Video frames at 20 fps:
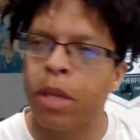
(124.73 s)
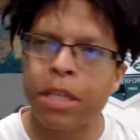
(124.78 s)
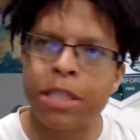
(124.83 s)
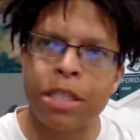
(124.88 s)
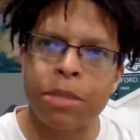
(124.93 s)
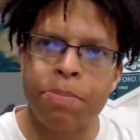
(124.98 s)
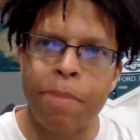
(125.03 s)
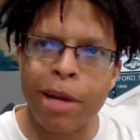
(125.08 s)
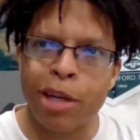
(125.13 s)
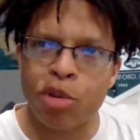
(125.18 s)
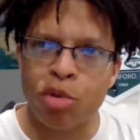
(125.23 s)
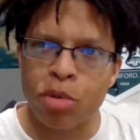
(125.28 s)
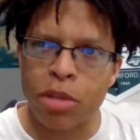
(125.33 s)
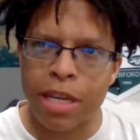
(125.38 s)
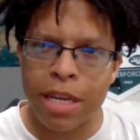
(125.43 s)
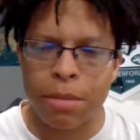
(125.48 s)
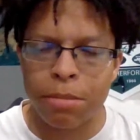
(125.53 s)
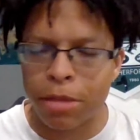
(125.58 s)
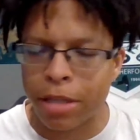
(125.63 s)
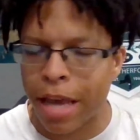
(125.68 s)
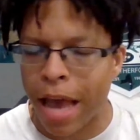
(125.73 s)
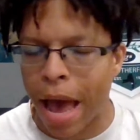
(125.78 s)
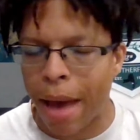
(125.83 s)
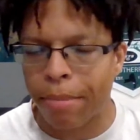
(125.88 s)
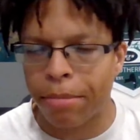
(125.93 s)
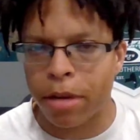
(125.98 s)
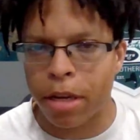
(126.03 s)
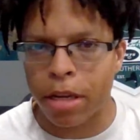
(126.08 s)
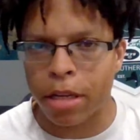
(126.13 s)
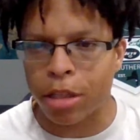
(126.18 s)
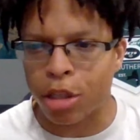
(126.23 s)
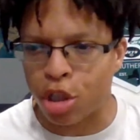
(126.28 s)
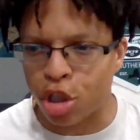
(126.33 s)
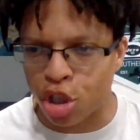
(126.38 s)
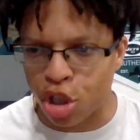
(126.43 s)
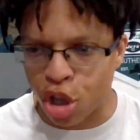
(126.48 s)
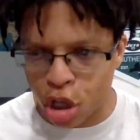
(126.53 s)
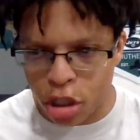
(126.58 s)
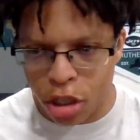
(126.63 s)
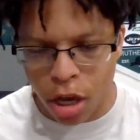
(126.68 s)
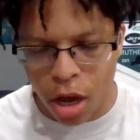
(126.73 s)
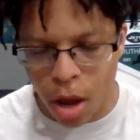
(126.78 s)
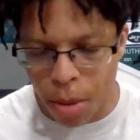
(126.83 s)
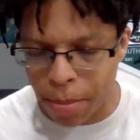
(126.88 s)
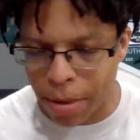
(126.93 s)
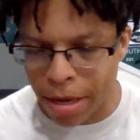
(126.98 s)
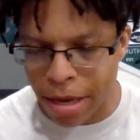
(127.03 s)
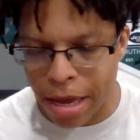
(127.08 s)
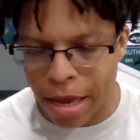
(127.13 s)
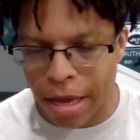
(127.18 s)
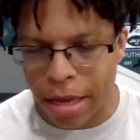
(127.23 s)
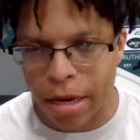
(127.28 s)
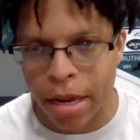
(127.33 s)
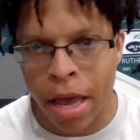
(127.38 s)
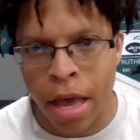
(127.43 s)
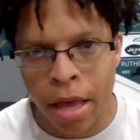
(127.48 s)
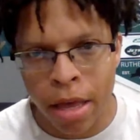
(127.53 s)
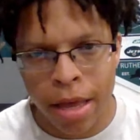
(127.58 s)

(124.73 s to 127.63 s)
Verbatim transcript: special teams captain, just coming in